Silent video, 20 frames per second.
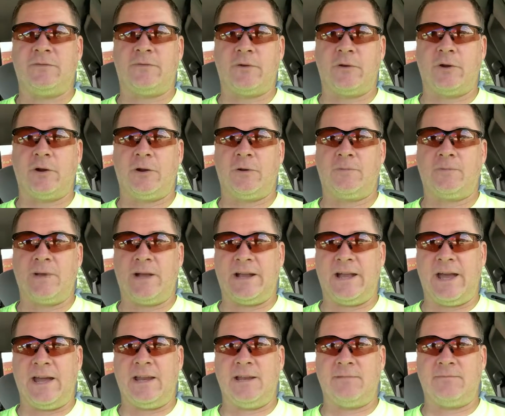for, I
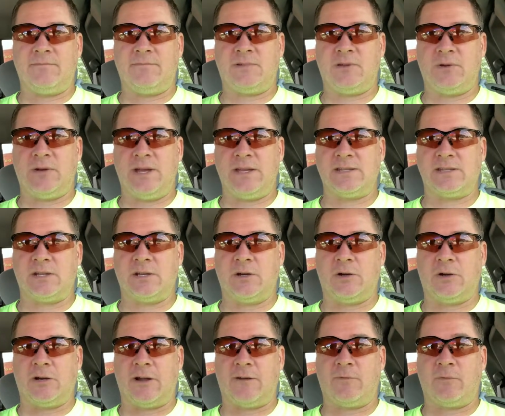got it two days
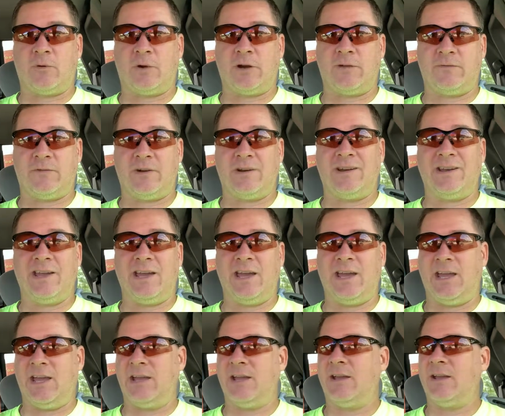ago and I've worn it for a
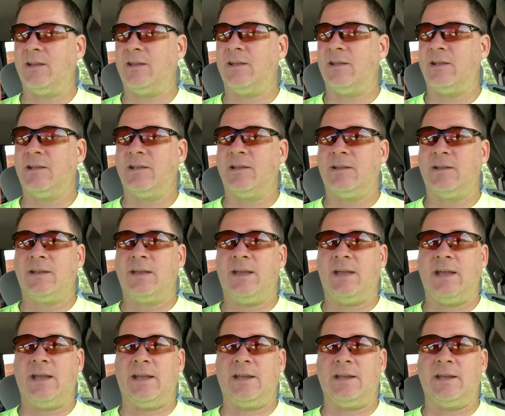day.
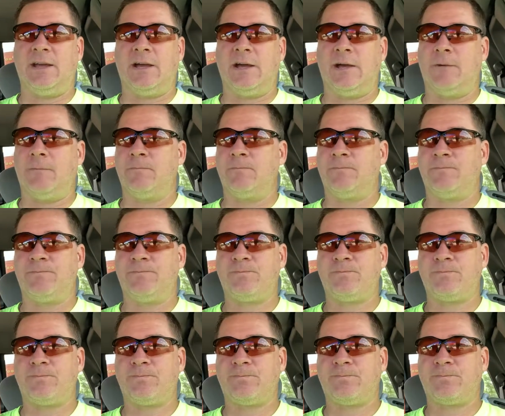And um,
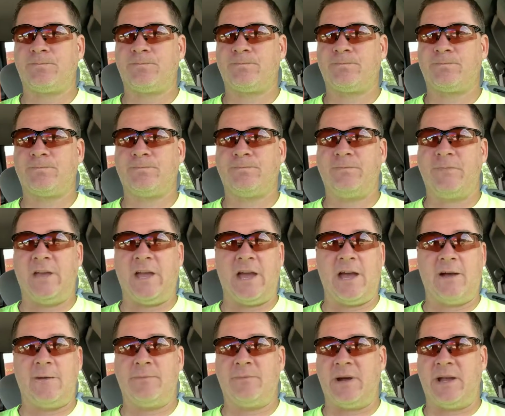
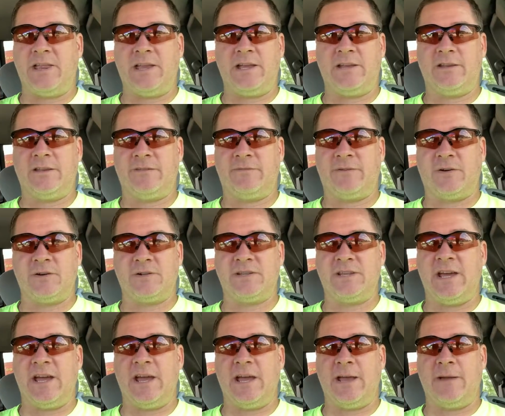yeah, by the end of the first
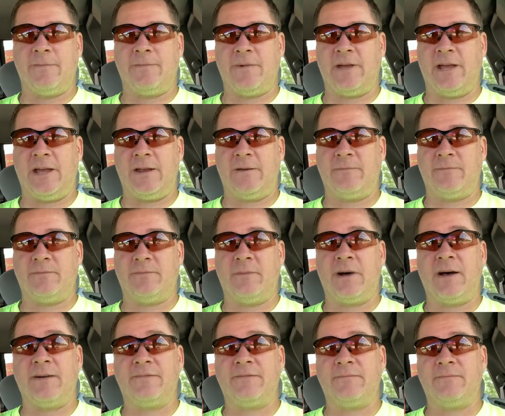day, man,
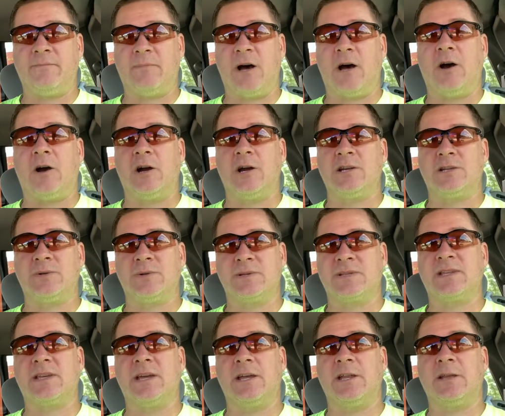my, my arch
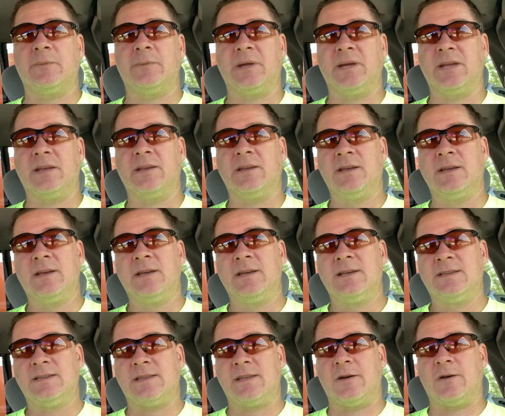was killing me.
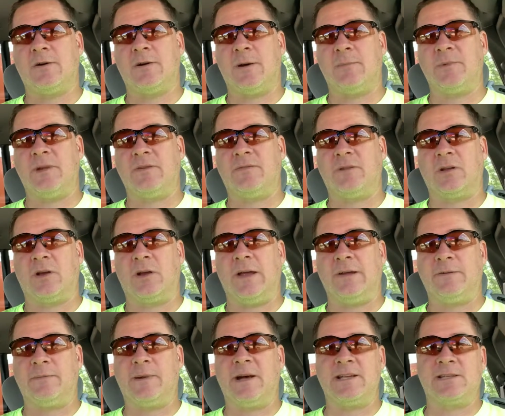So I'm definitely gonna
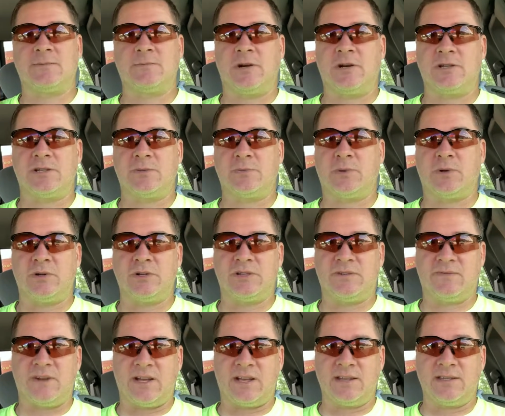have to buy some arch supports
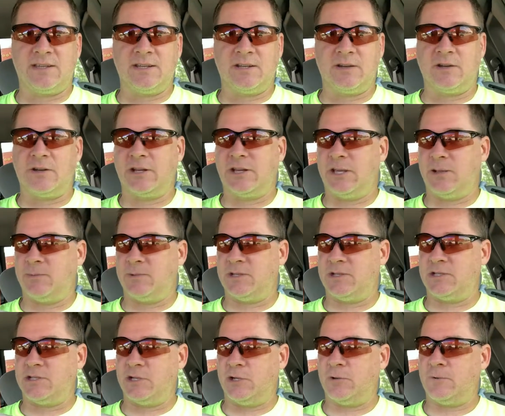if I continue to keep
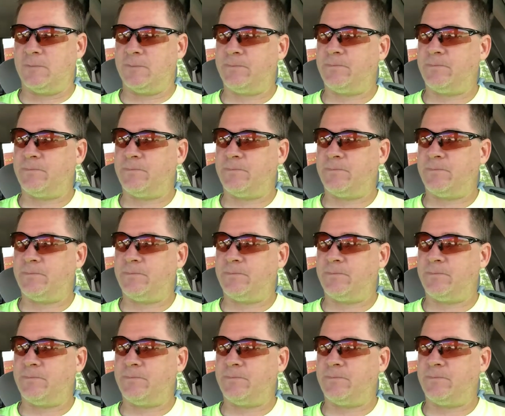this shoe.